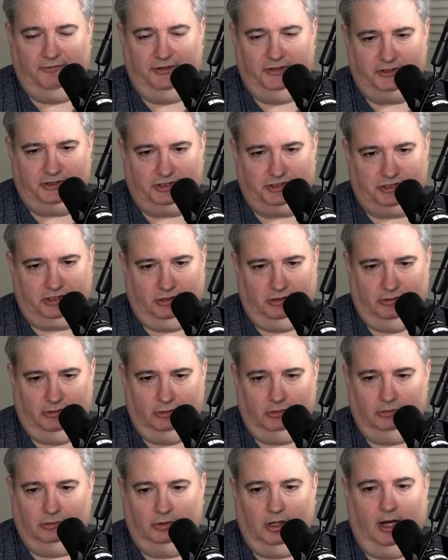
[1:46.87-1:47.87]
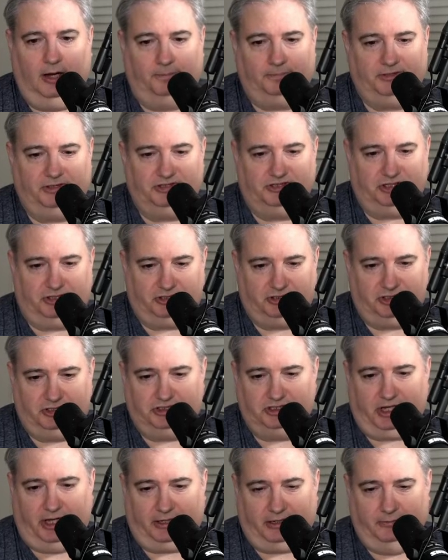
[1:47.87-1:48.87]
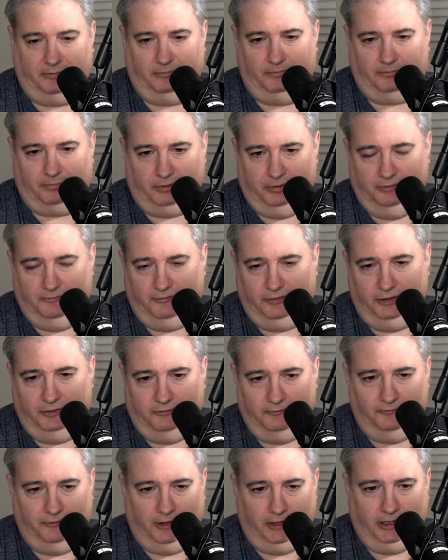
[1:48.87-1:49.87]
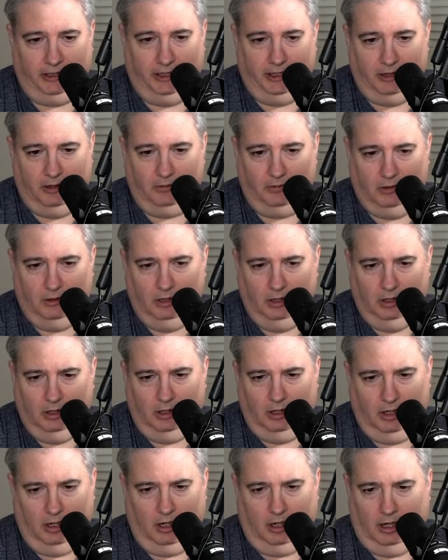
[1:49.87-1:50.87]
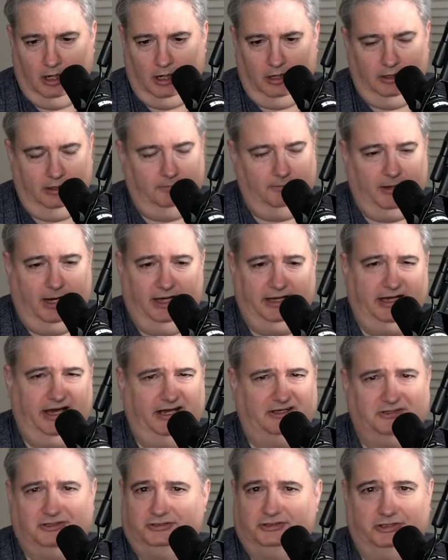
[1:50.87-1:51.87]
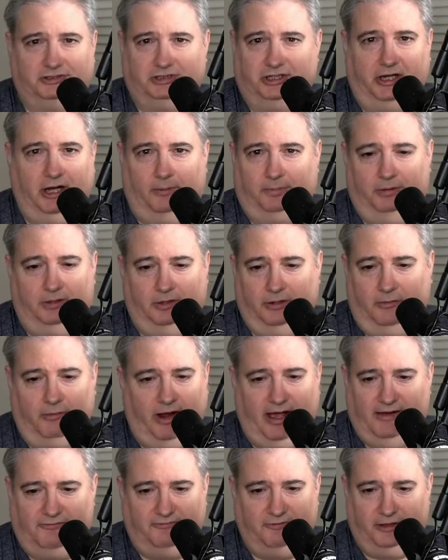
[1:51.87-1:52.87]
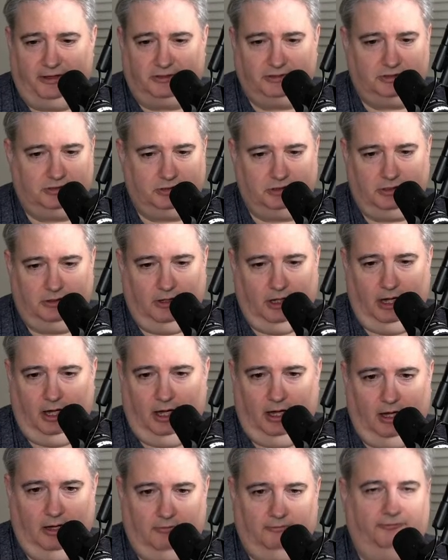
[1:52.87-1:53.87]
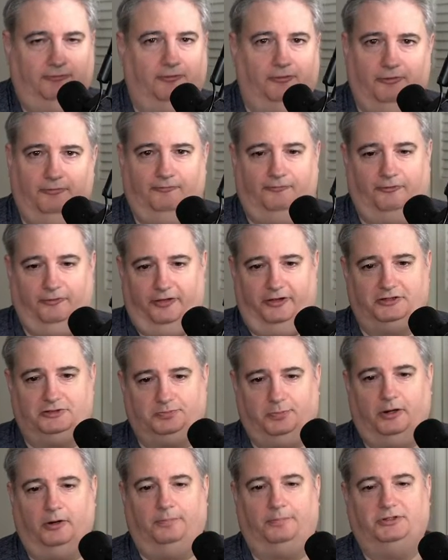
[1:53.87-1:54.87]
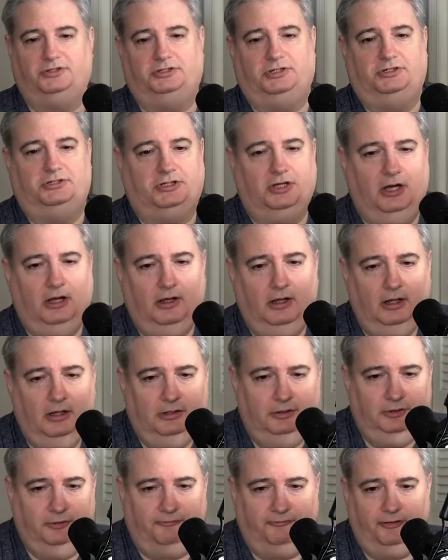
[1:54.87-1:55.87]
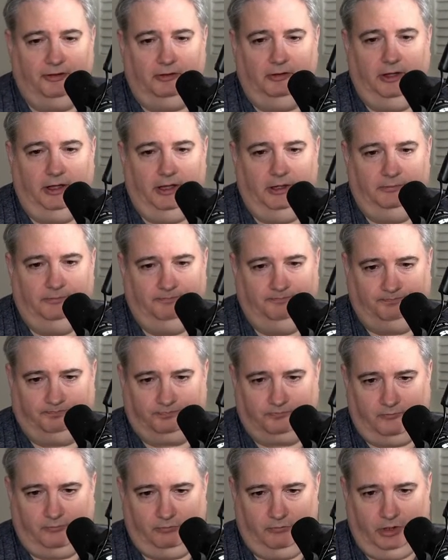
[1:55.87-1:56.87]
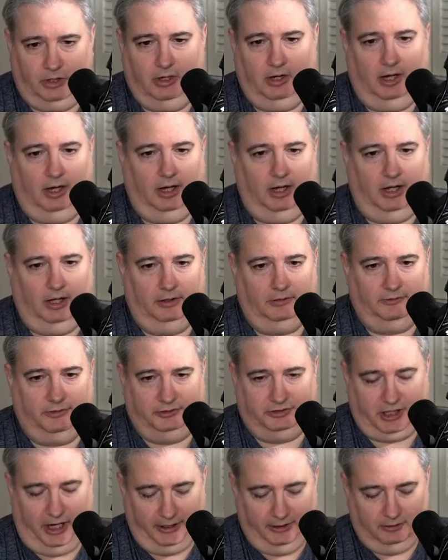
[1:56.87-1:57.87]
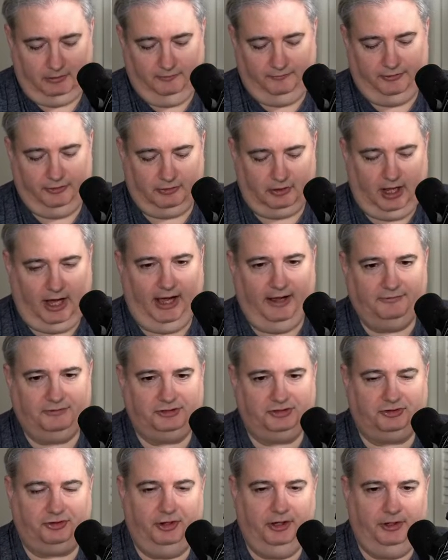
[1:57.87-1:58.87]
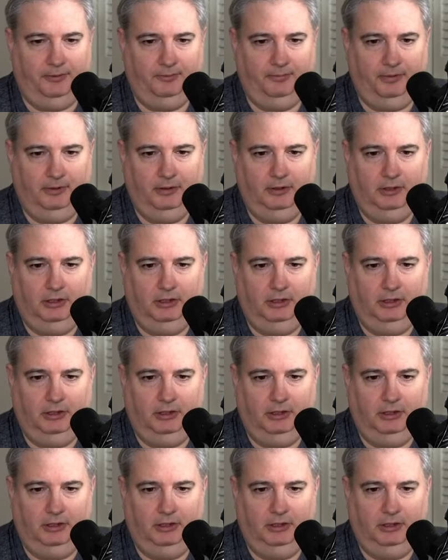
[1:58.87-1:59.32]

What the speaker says: this little up to 60 second preview video. In my case, it's just a couple of graphics for this purposes. You fill in the title of your live stream,